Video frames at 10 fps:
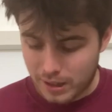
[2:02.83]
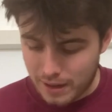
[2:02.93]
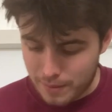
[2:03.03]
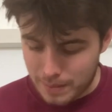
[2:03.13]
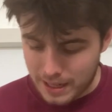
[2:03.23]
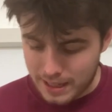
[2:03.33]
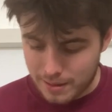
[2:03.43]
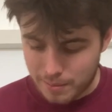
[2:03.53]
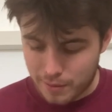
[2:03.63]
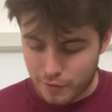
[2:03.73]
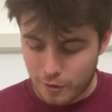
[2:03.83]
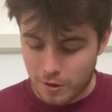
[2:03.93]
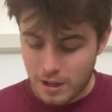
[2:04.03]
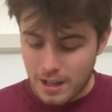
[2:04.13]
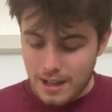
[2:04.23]
I'd never played them
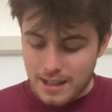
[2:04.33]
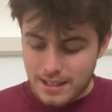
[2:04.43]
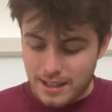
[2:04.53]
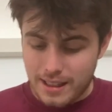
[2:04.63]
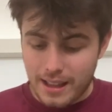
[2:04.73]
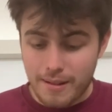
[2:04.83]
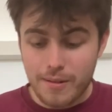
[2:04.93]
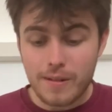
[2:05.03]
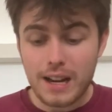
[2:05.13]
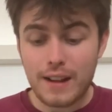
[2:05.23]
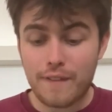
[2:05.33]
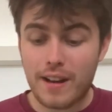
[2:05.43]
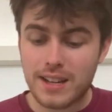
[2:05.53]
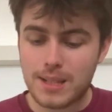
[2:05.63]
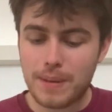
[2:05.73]
before. So they were really
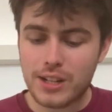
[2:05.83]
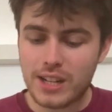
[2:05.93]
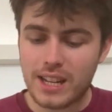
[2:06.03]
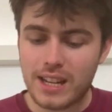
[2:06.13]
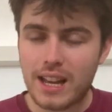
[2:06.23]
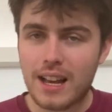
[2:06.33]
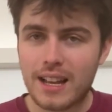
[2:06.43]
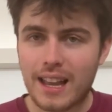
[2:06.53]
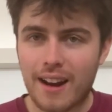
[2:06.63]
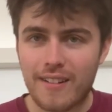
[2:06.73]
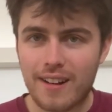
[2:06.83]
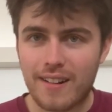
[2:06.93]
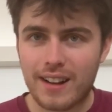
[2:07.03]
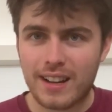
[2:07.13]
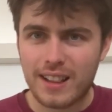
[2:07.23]
fun, especially
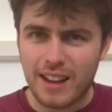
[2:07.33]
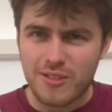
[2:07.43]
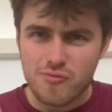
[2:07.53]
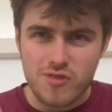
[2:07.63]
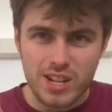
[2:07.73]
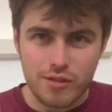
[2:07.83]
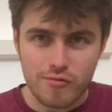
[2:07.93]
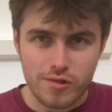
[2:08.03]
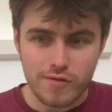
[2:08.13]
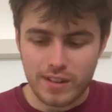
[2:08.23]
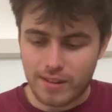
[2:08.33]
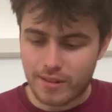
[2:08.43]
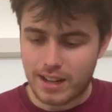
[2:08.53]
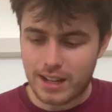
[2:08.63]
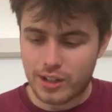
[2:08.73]
Caroline. That was really groovy,
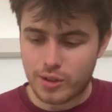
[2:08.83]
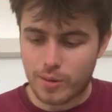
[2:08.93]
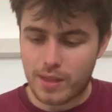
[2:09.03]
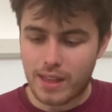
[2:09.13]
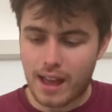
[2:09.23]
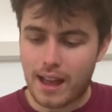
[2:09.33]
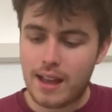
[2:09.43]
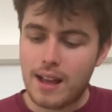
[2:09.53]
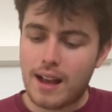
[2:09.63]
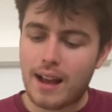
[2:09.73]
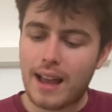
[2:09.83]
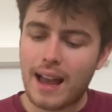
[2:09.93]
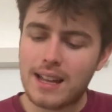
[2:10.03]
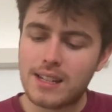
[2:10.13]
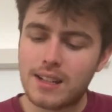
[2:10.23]
really enjoyed that. I
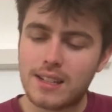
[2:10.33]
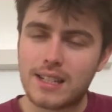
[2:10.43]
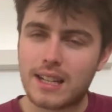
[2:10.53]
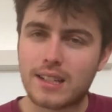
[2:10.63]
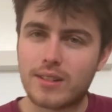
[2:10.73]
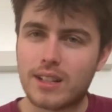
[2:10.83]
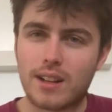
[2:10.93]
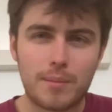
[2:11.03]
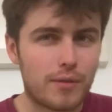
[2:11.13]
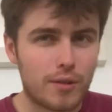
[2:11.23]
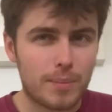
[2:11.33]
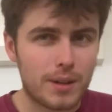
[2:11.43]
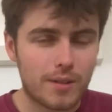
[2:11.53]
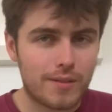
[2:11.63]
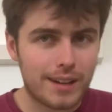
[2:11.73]
had heard Tango in the Night before, but
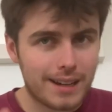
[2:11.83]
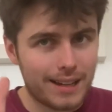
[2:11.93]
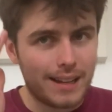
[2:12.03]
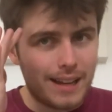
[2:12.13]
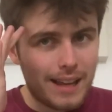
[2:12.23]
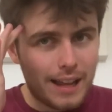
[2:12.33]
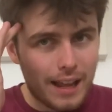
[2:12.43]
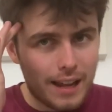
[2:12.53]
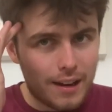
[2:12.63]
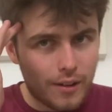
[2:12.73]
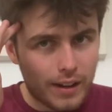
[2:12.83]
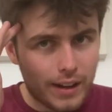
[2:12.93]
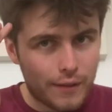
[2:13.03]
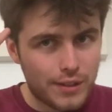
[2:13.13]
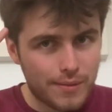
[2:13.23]
not really long
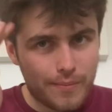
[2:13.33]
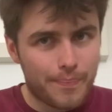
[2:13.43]
enough to